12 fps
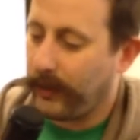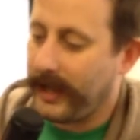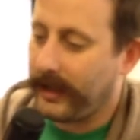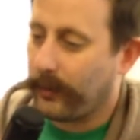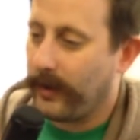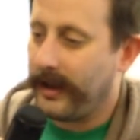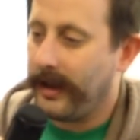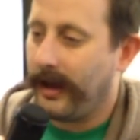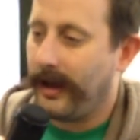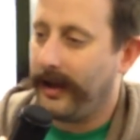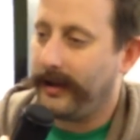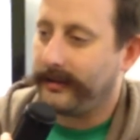week when
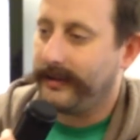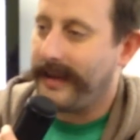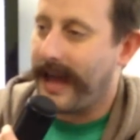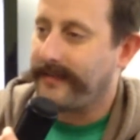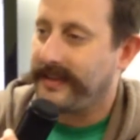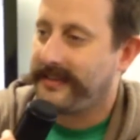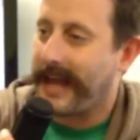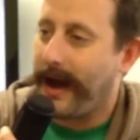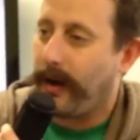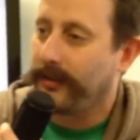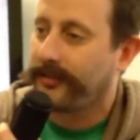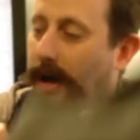Gavin
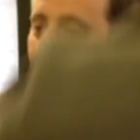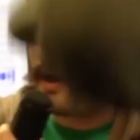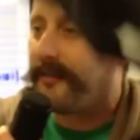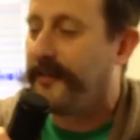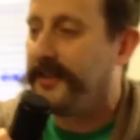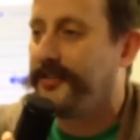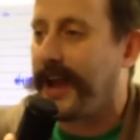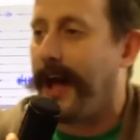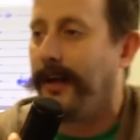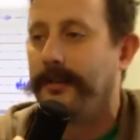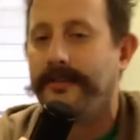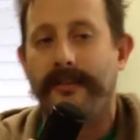towels off and
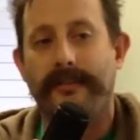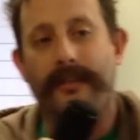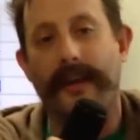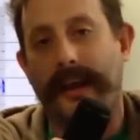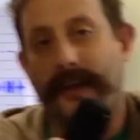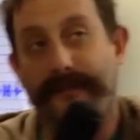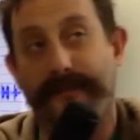challenges the